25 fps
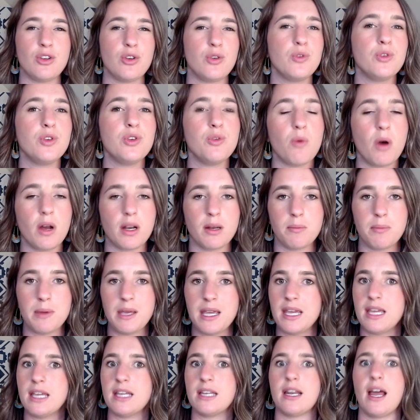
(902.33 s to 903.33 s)
you want to
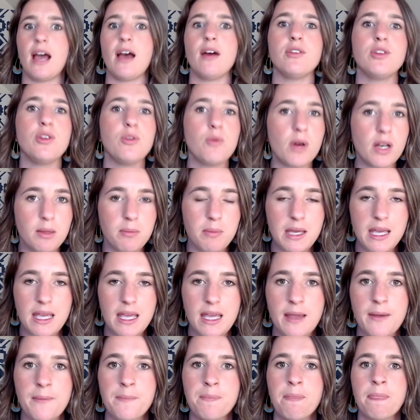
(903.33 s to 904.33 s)
be and how you want to
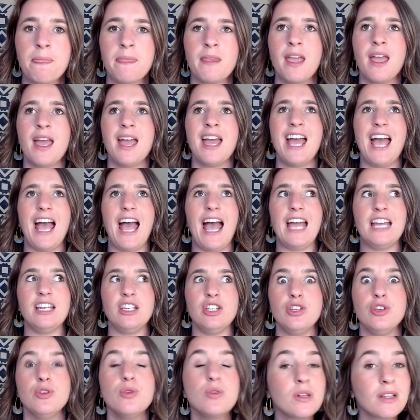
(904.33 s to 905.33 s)
be, and
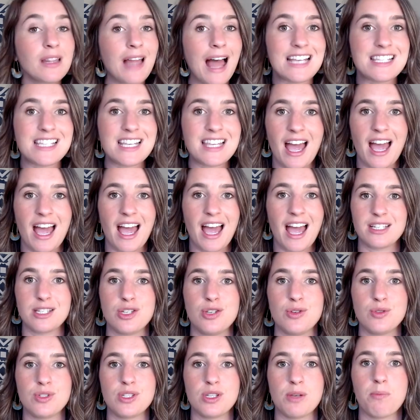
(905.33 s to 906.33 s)
utilizing that
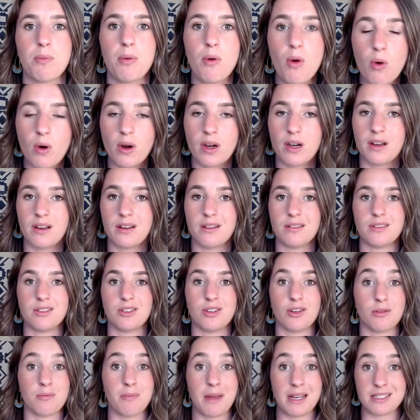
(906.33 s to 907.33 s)
to support
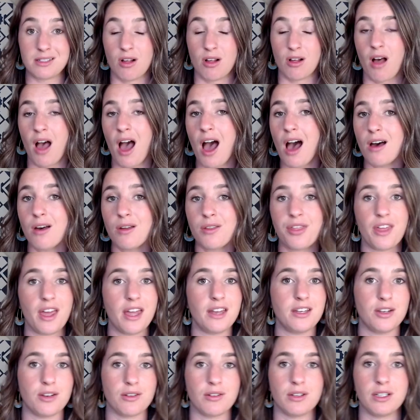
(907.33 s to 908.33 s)
your mental health
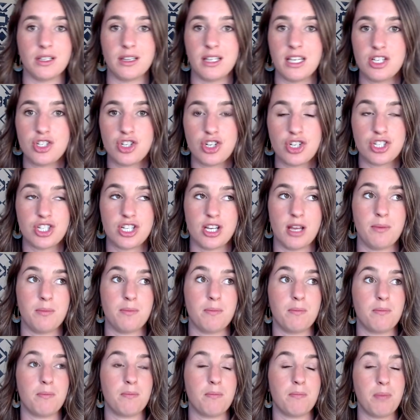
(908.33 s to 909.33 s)
and your relationship,
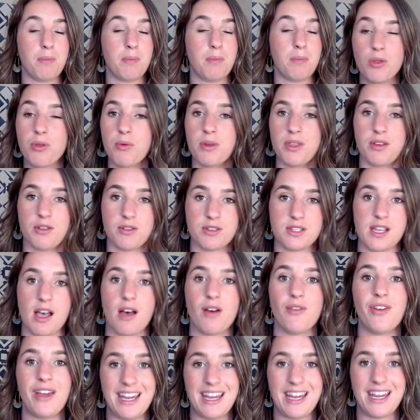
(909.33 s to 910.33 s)
both with
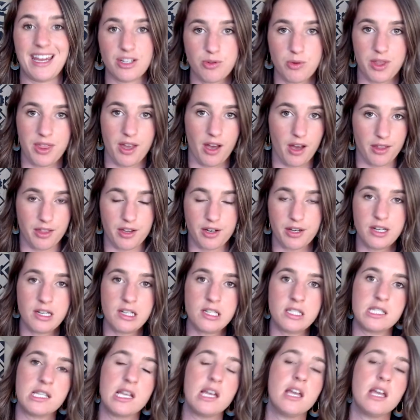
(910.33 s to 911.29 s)
yourself and with others,